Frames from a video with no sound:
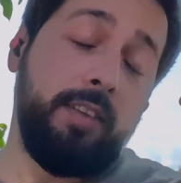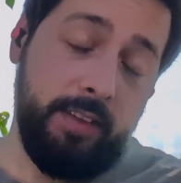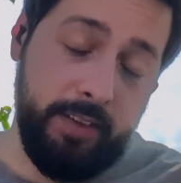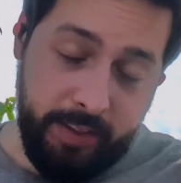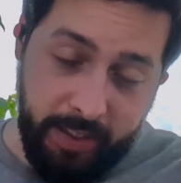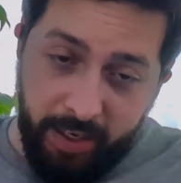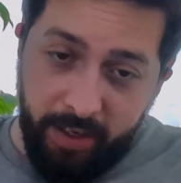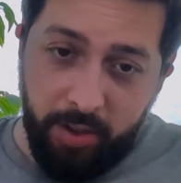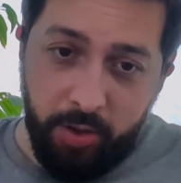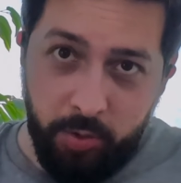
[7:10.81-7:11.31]

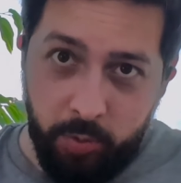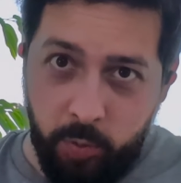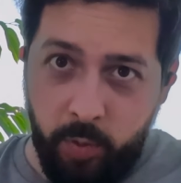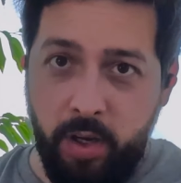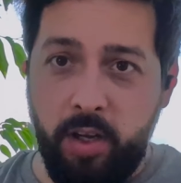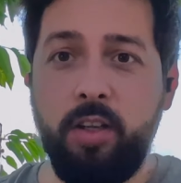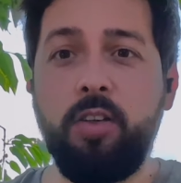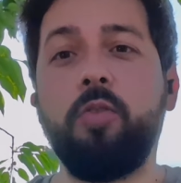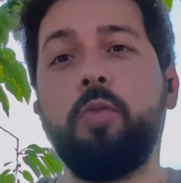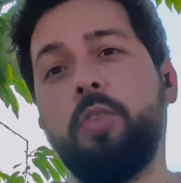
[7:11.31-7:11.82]
Second
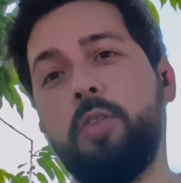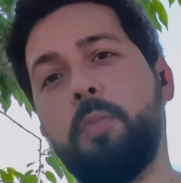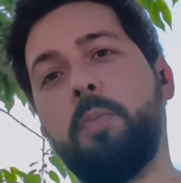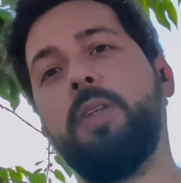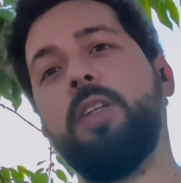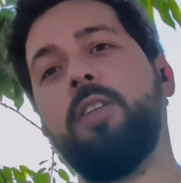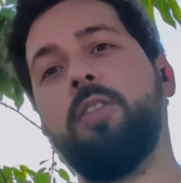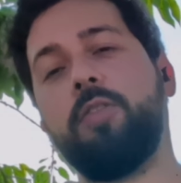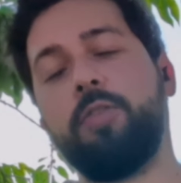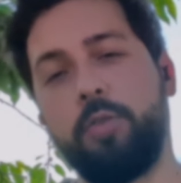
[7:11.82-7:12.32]
one would
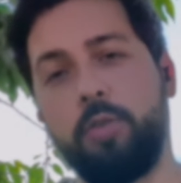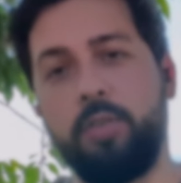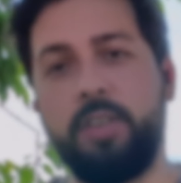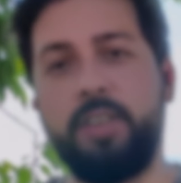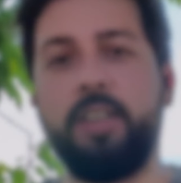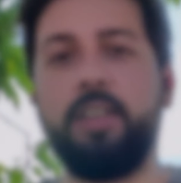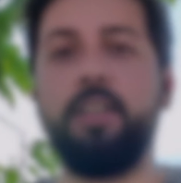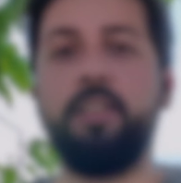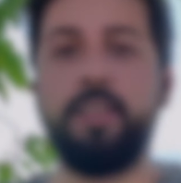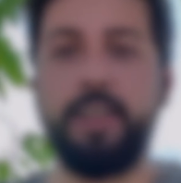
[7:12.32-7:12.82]
be, of
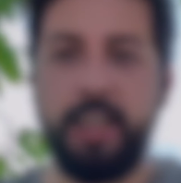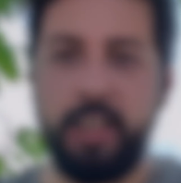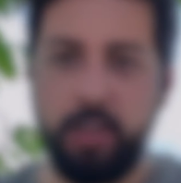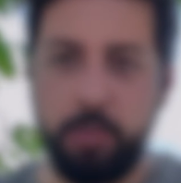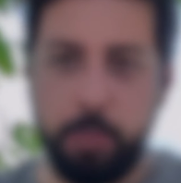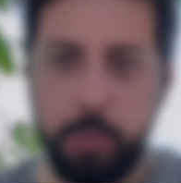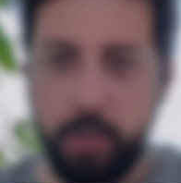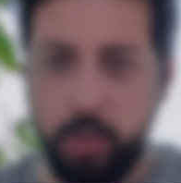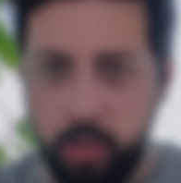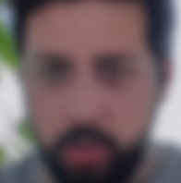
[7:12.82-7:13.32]
course, a
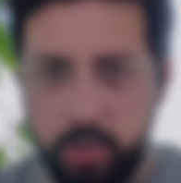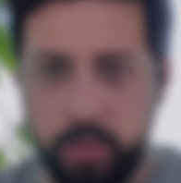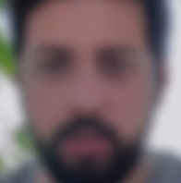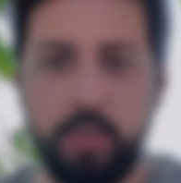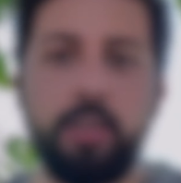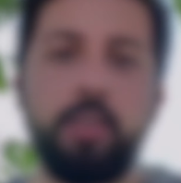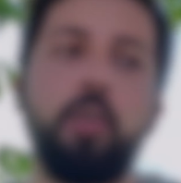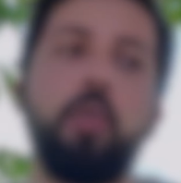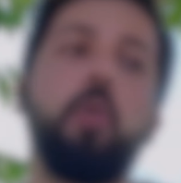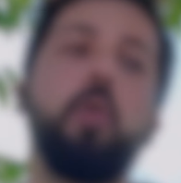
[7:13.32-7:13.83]
developer
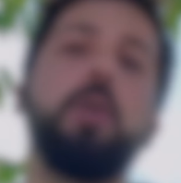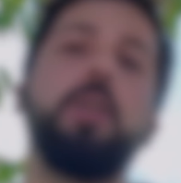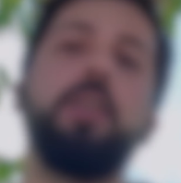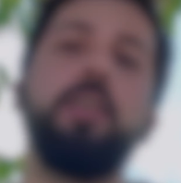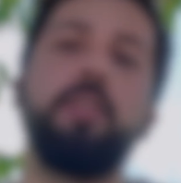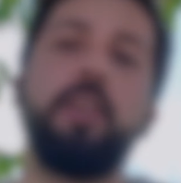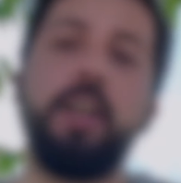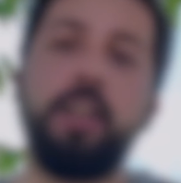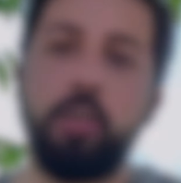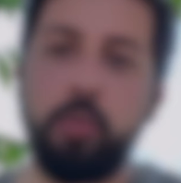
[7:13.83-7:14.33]
or
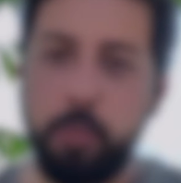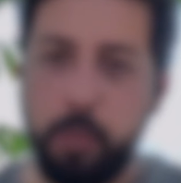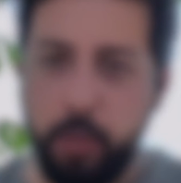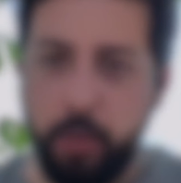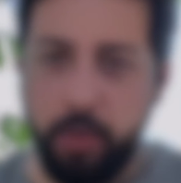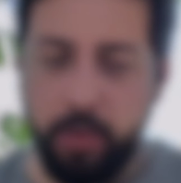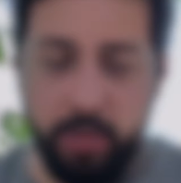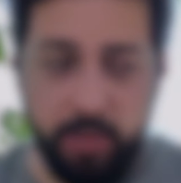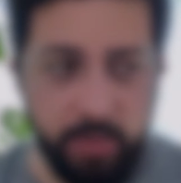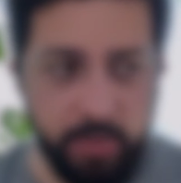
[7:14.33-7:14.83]

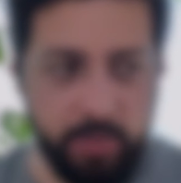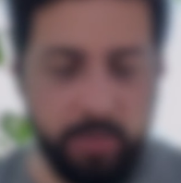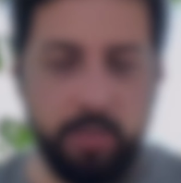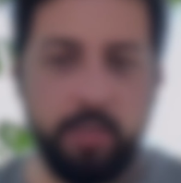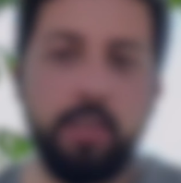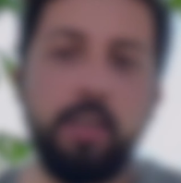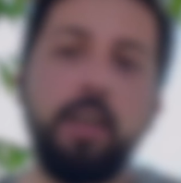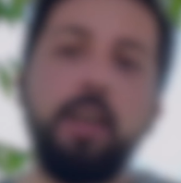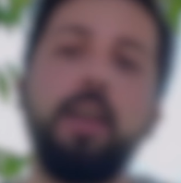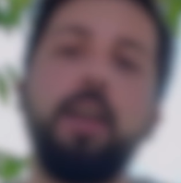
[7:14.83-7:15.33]
developers,
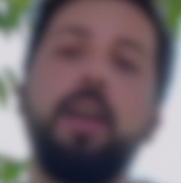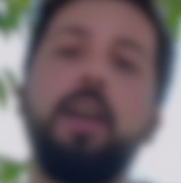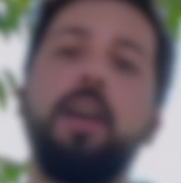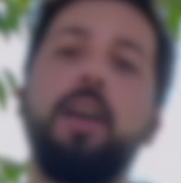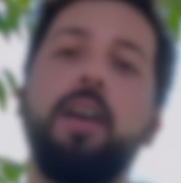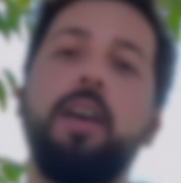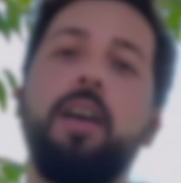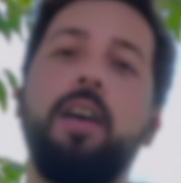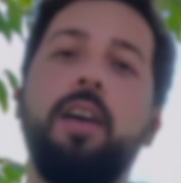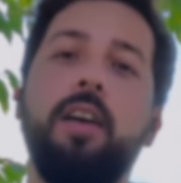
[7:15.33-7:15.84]

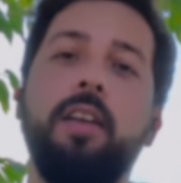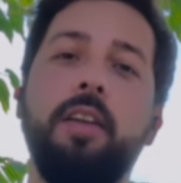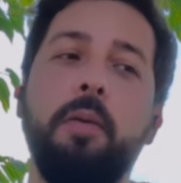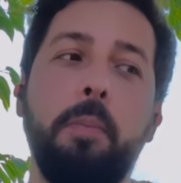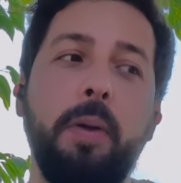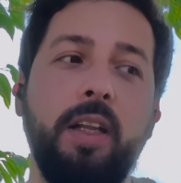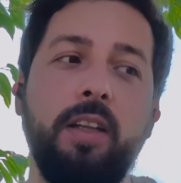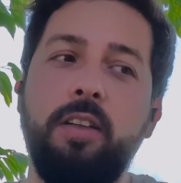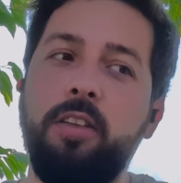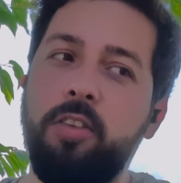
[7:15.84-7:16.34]

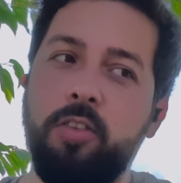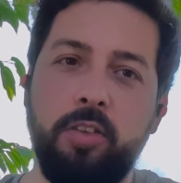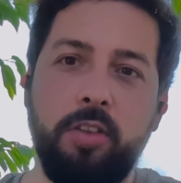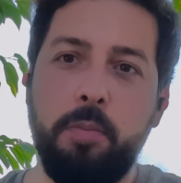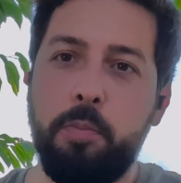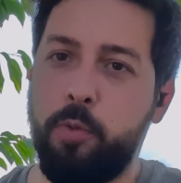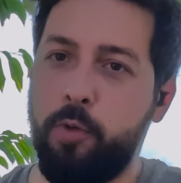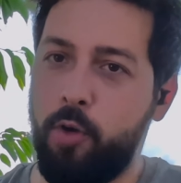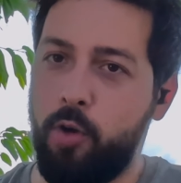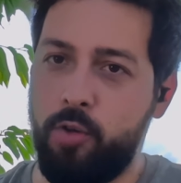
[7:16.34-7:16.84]
depending on
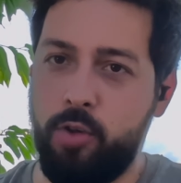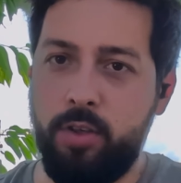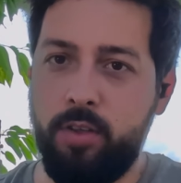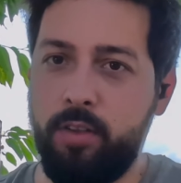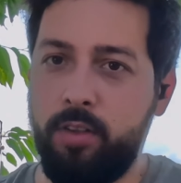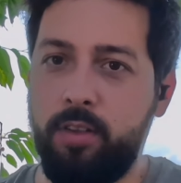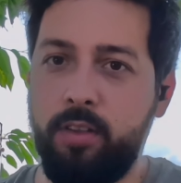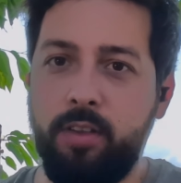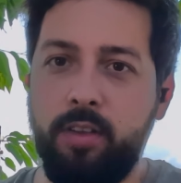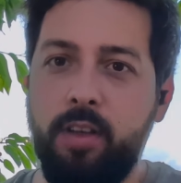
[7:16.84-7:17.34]
the project,